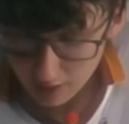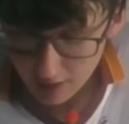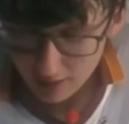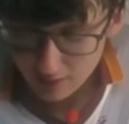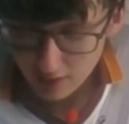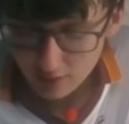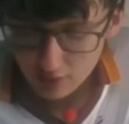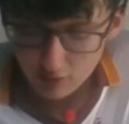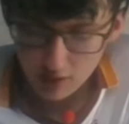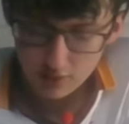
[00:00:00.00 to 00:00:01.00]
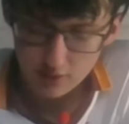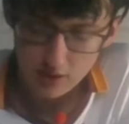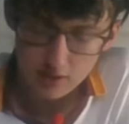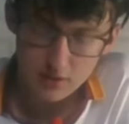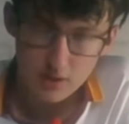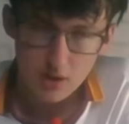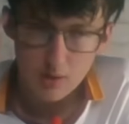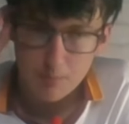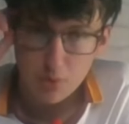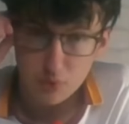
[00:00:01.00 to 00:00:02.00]
it's a risk. And
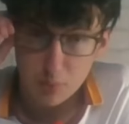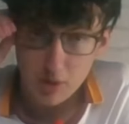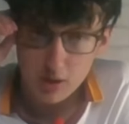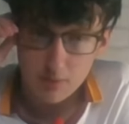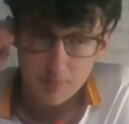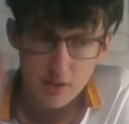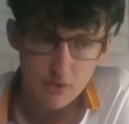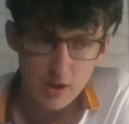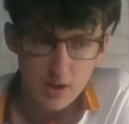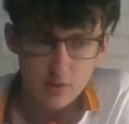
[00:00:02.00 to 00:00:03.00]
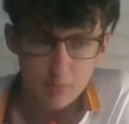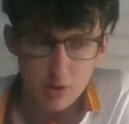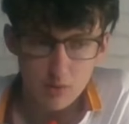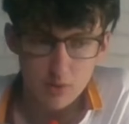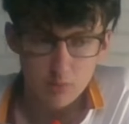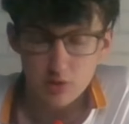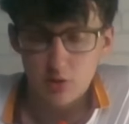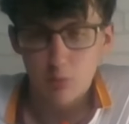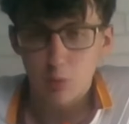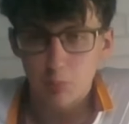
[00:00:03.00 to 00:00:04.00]
but for me, if it is a permanent, which
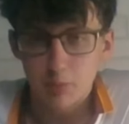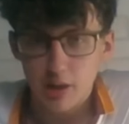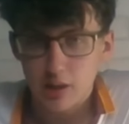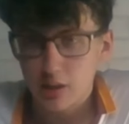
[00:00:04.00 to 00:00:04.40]
it won't be,